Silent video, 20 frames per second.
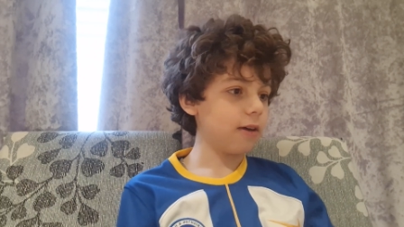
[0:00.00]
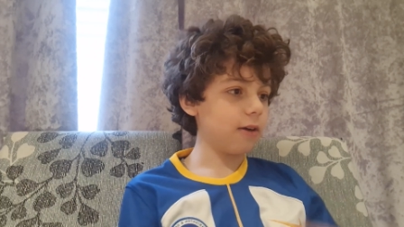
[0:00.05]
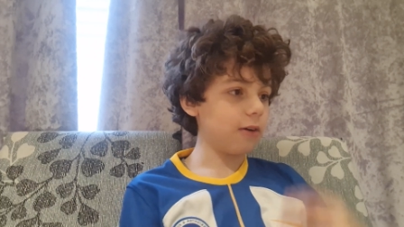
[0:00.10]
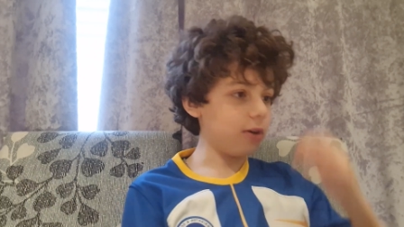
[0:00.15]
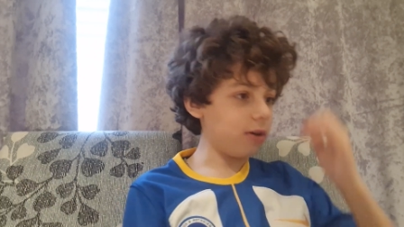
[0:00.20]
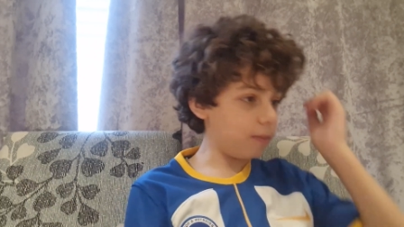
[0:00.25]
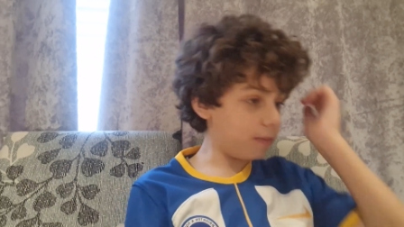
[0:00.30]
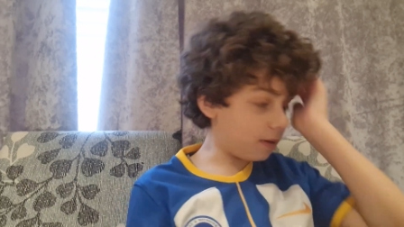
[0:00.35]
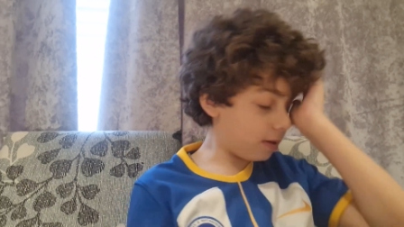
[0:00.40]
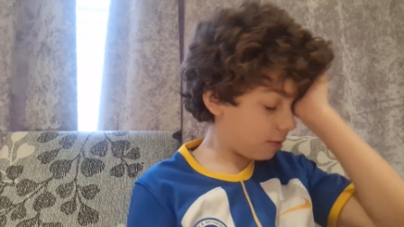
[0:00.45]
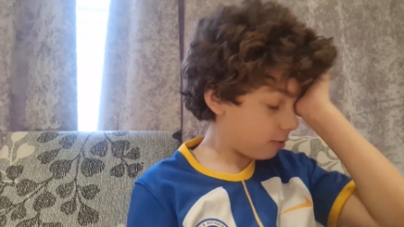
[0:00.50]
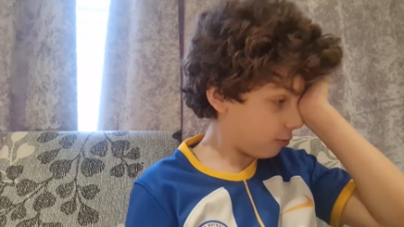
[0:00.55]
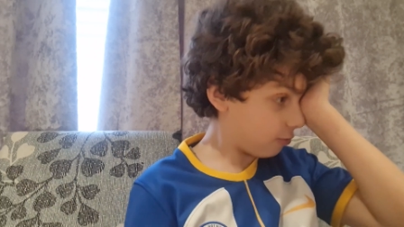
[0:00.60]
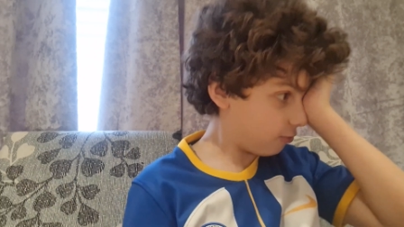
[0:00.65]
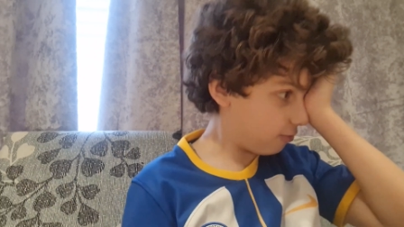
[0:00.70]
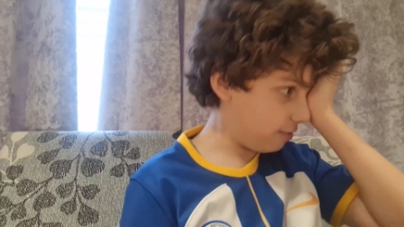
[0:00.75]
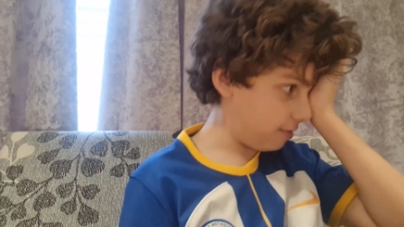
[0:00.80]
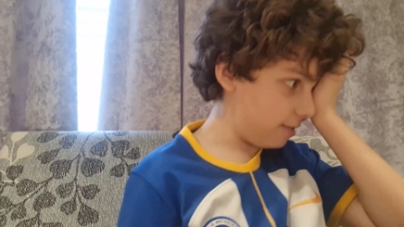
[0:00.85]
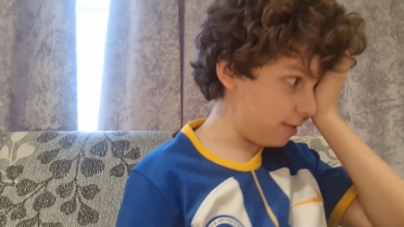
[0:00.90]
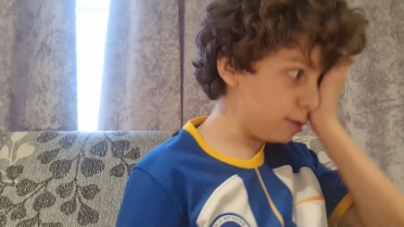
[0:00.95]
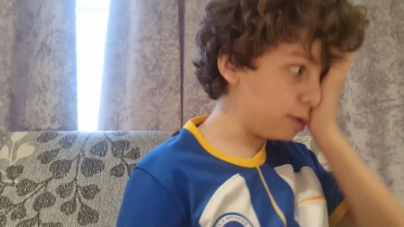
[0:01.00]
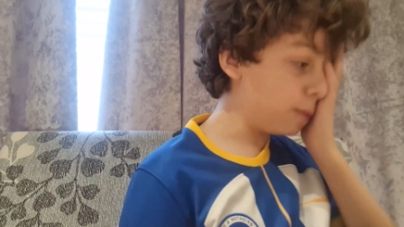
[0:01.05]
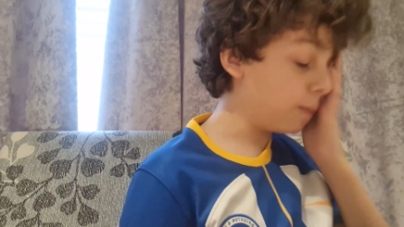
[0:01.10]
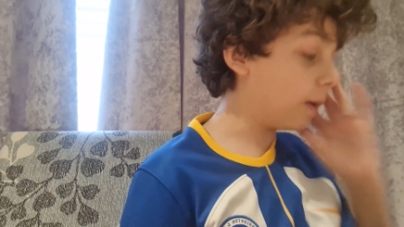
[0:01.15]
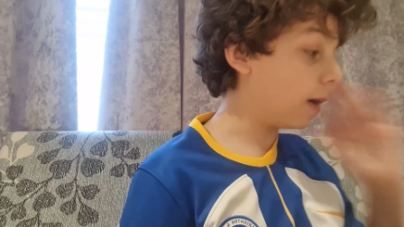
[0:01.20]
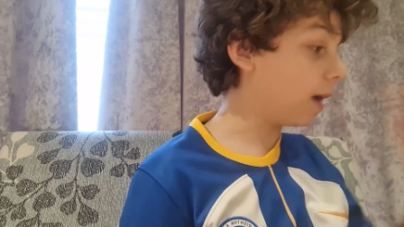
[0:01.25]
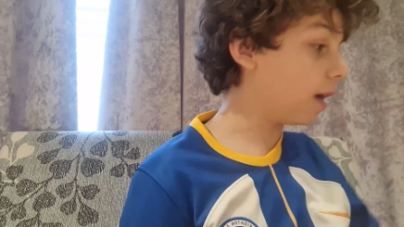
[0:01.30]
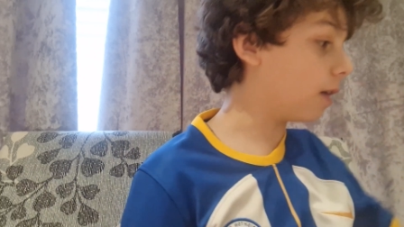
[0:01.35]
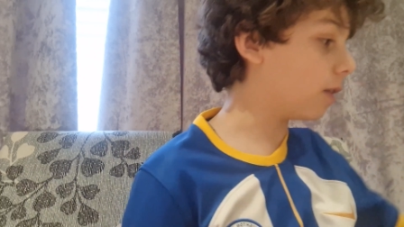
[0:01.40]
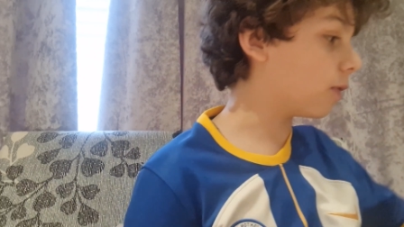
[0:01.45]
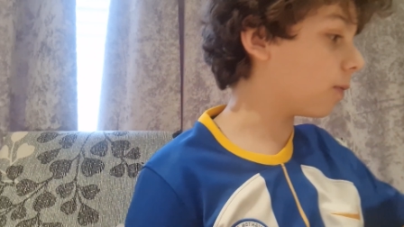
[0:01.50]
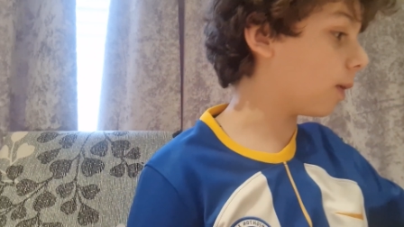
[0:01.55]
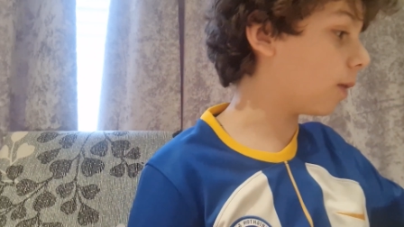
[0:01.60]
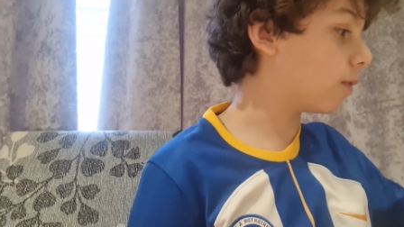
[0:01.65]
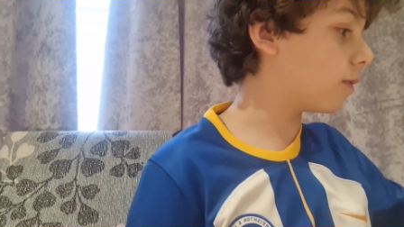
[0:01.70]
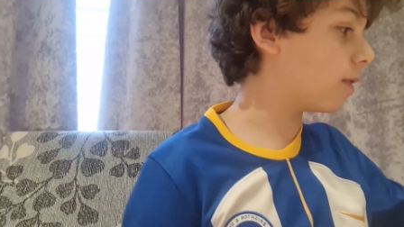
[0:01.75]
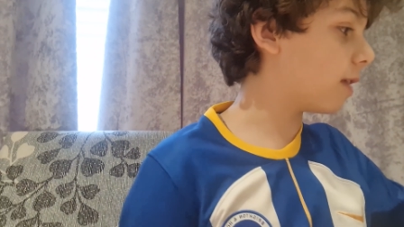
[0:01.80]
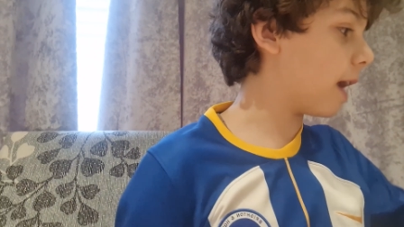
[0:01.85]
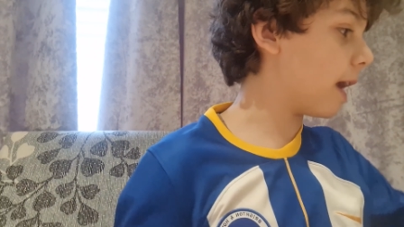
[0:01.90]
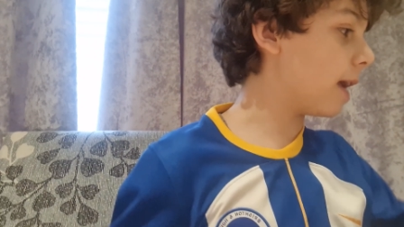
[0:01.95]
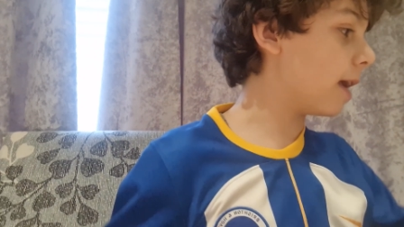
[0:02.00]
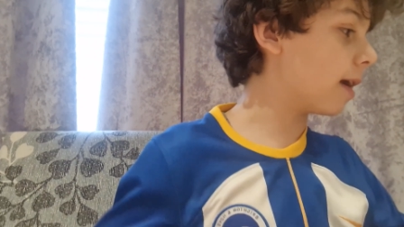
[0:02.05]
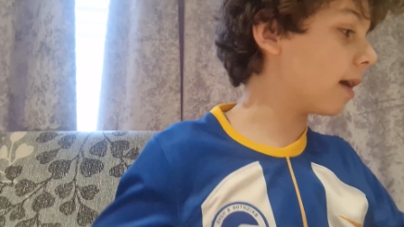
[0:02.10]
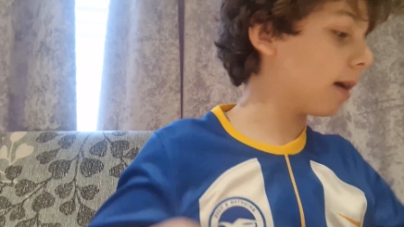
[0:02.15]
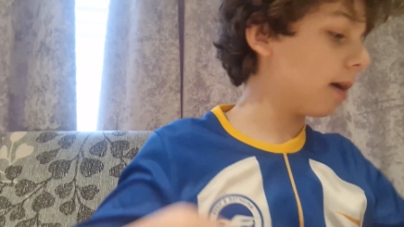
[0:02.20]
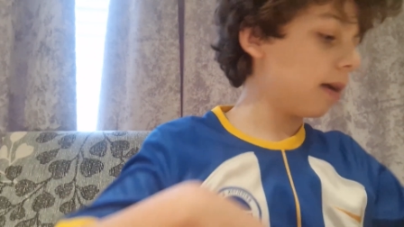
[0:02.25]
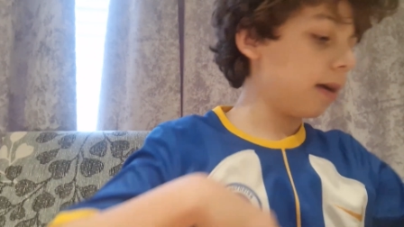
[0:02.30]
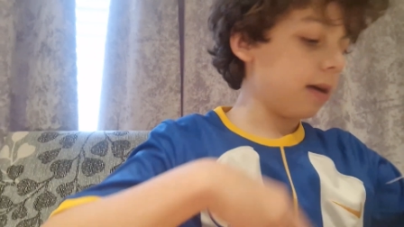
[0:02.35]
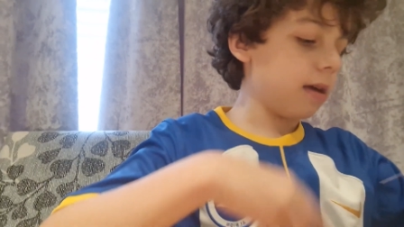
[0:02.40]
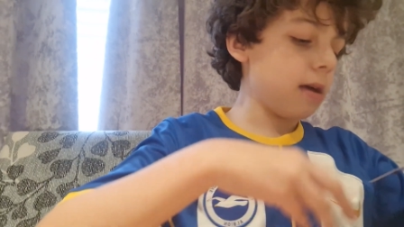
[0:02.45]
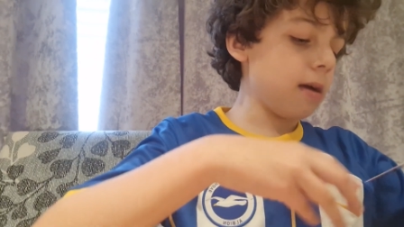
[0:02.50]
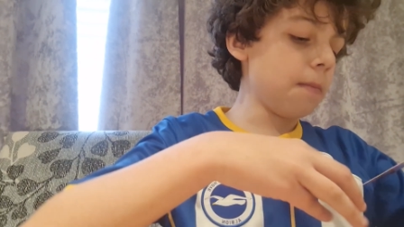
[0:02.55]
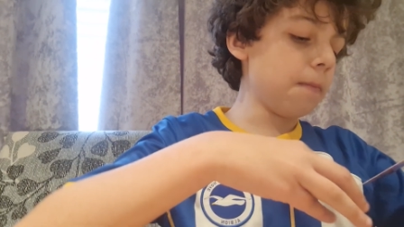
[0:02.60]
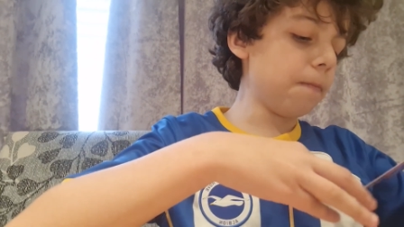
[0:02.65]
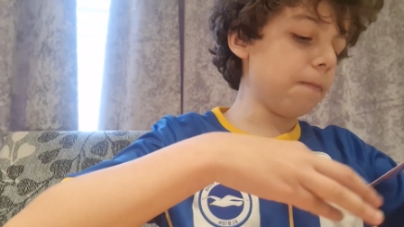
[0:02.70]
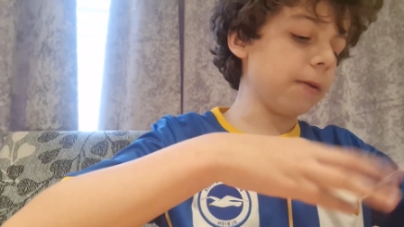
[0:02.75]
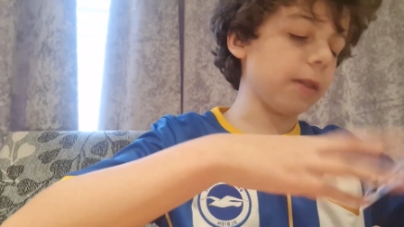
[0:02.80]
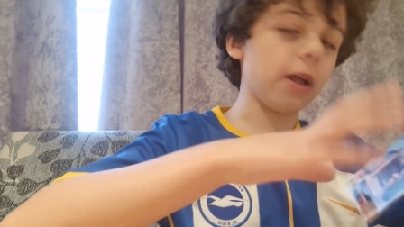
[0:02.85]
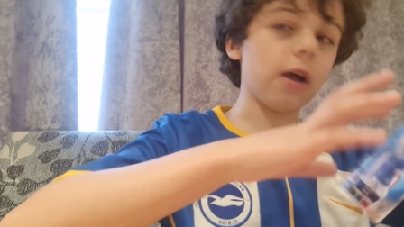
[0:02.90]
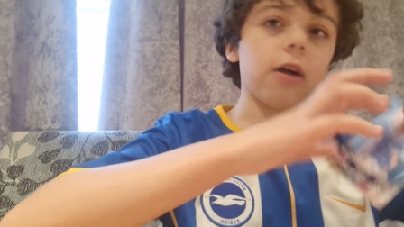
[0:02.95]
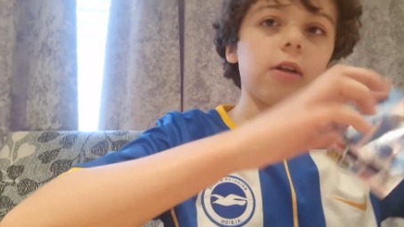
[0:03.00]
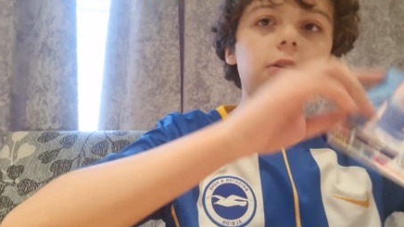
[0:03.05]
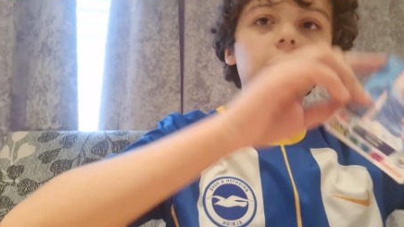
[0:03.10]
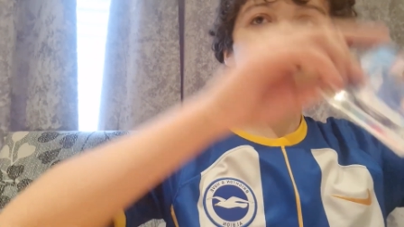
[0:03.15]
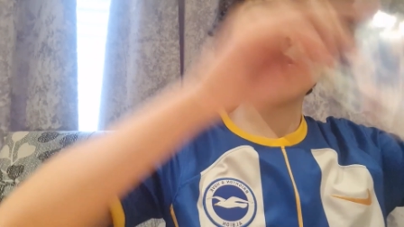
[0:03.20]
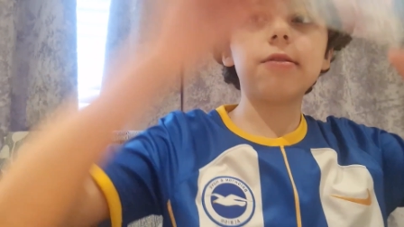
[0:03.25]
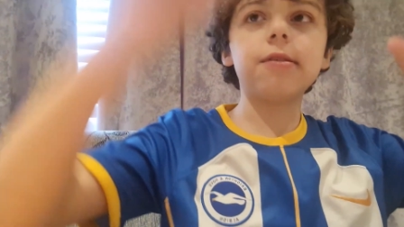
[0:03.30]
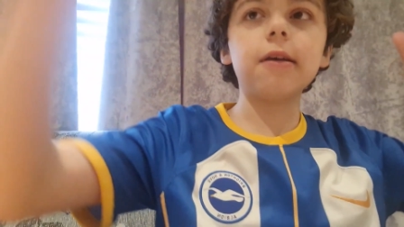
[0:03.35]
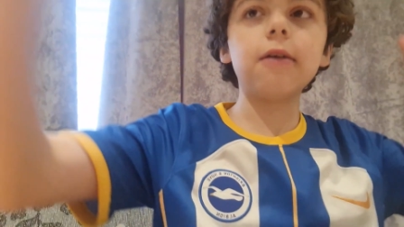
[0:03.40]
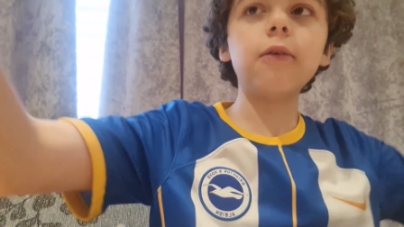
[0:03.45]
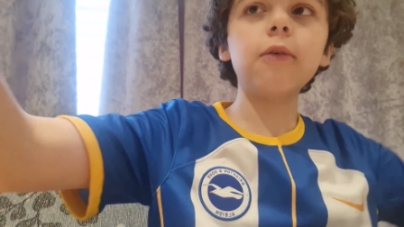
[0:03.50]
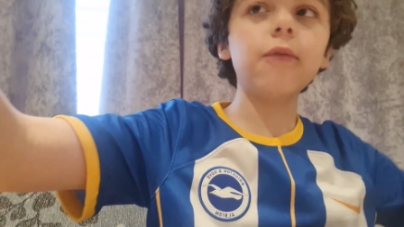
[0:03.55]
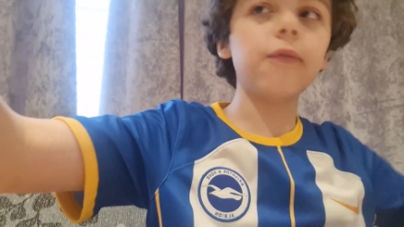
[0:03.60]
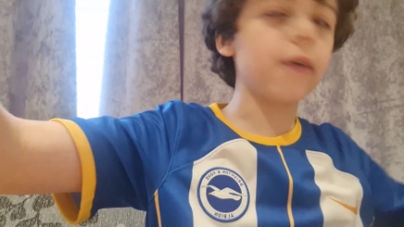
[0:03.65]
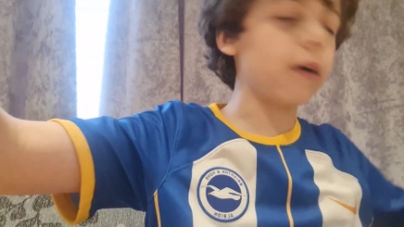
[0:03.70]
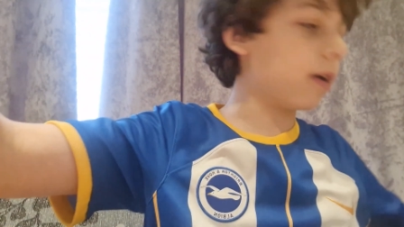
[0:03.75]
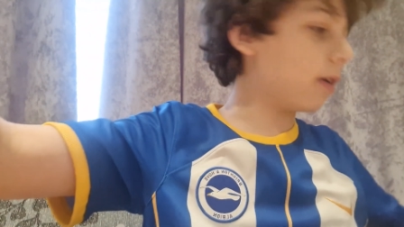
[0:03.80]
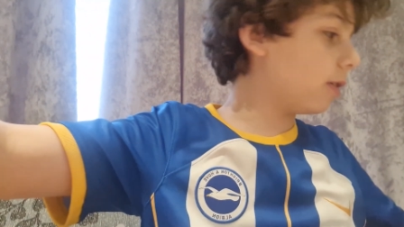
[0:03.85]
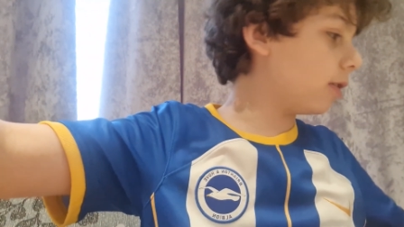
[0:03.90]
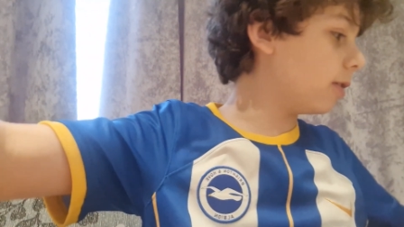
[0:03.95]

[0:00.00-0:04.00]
oh, you may, as well, you may as well take Bernardo Silva.